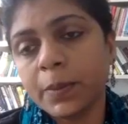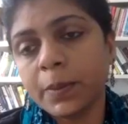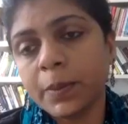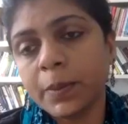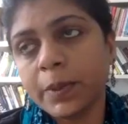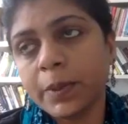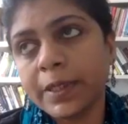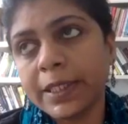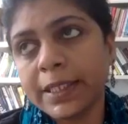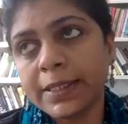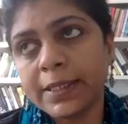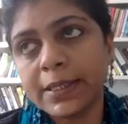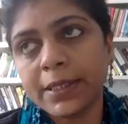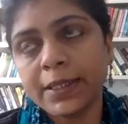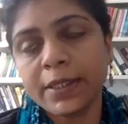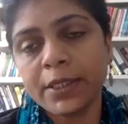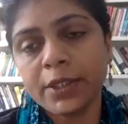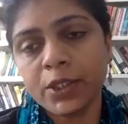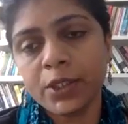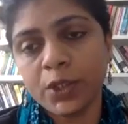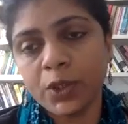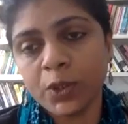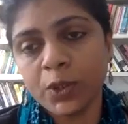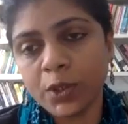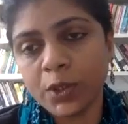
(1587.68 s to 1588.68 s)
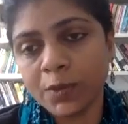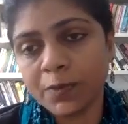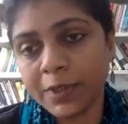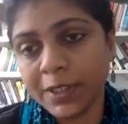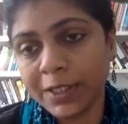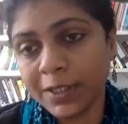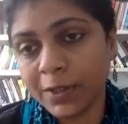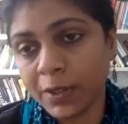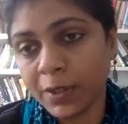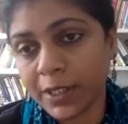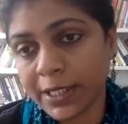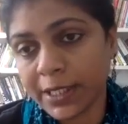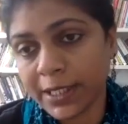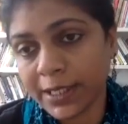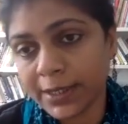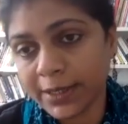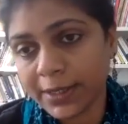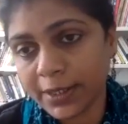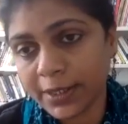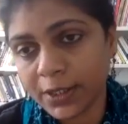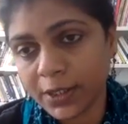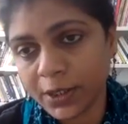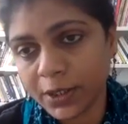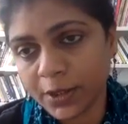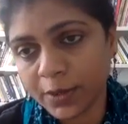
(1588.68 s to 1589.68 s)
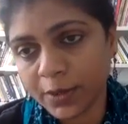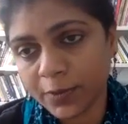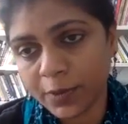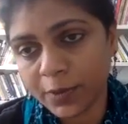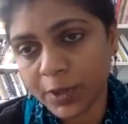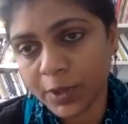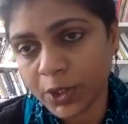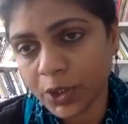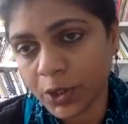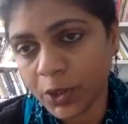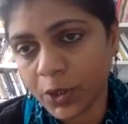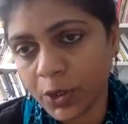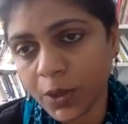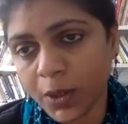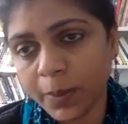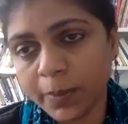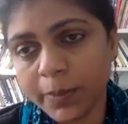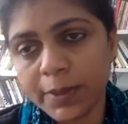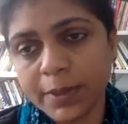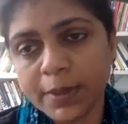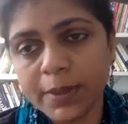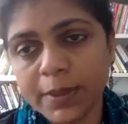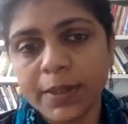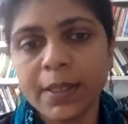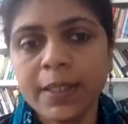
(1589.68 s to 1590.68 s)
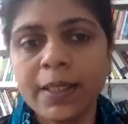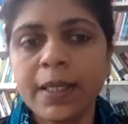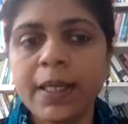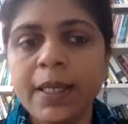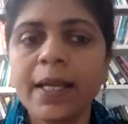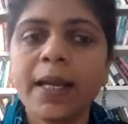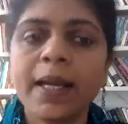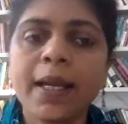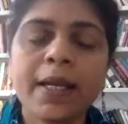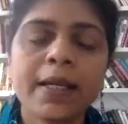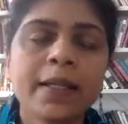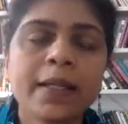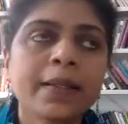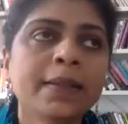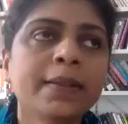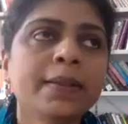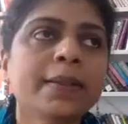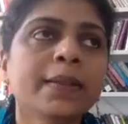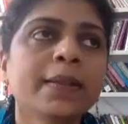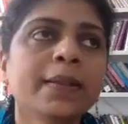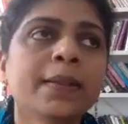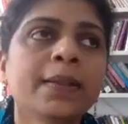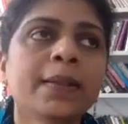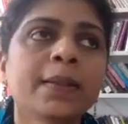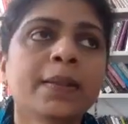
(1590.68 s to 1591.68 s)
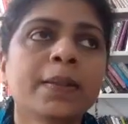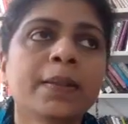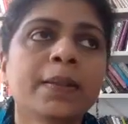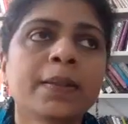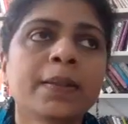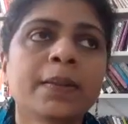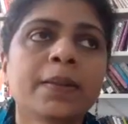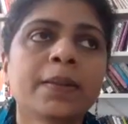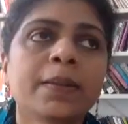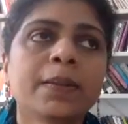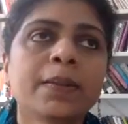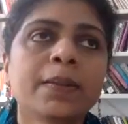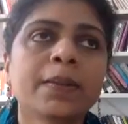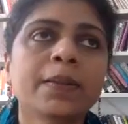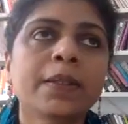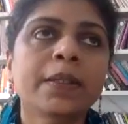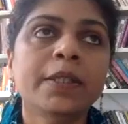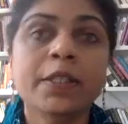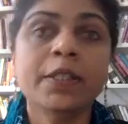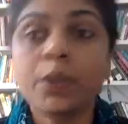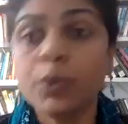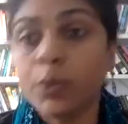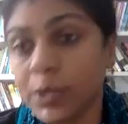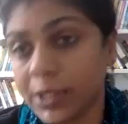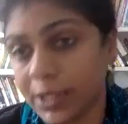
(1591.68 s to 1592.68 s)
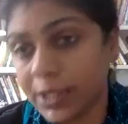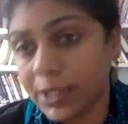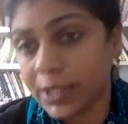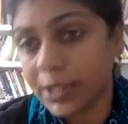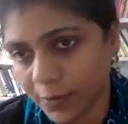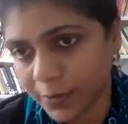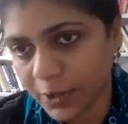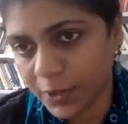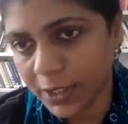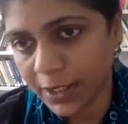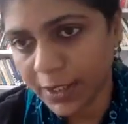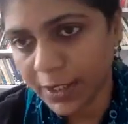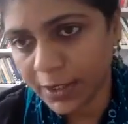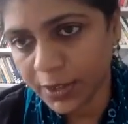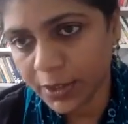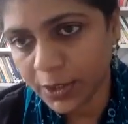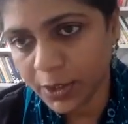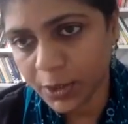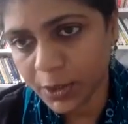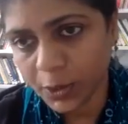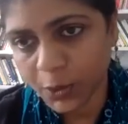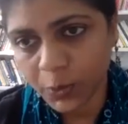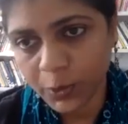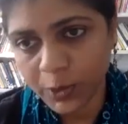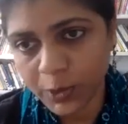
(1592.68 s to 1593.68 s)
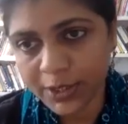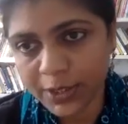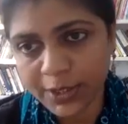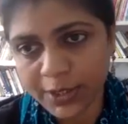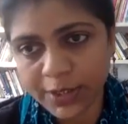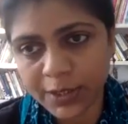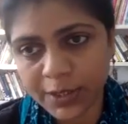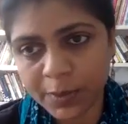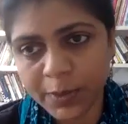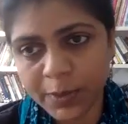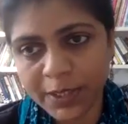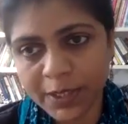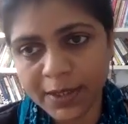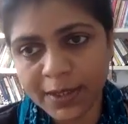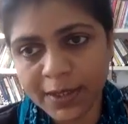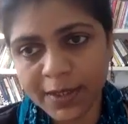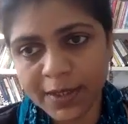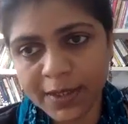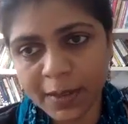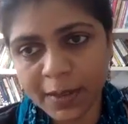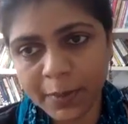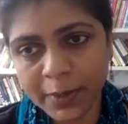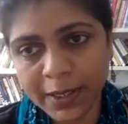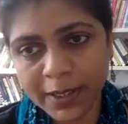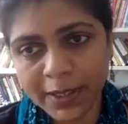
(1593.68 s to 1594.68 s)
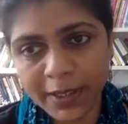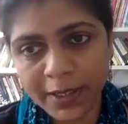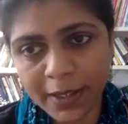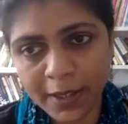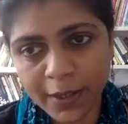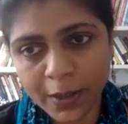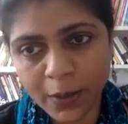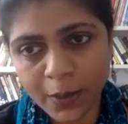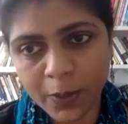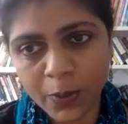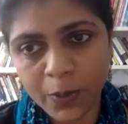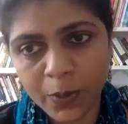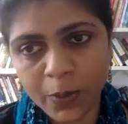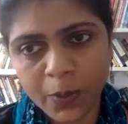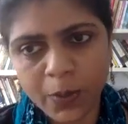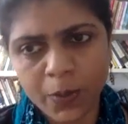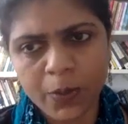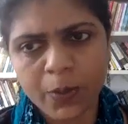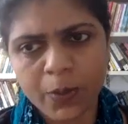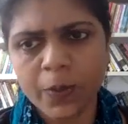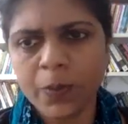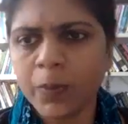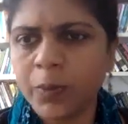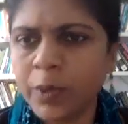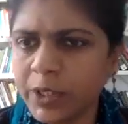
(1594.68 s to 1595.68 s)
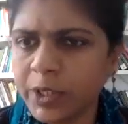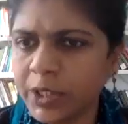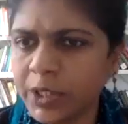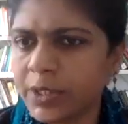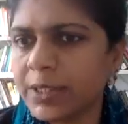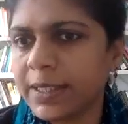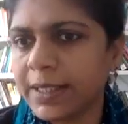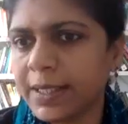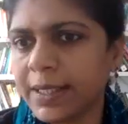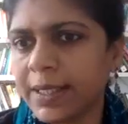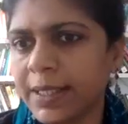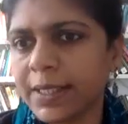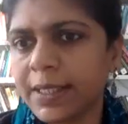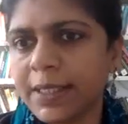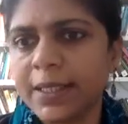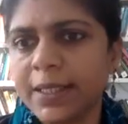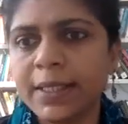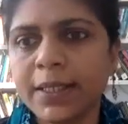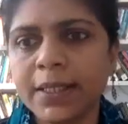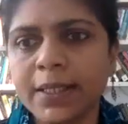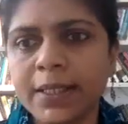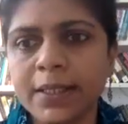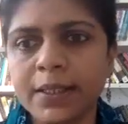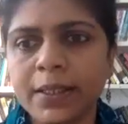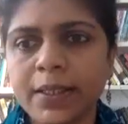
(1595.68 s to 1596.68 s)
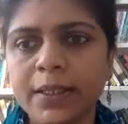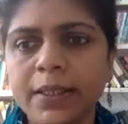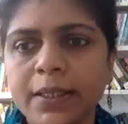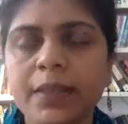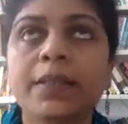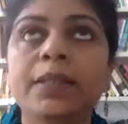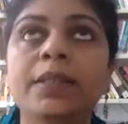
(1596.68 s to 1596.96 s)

raising issues of regularization of their jobs, and the new set of challenges which has been coming now, which directly can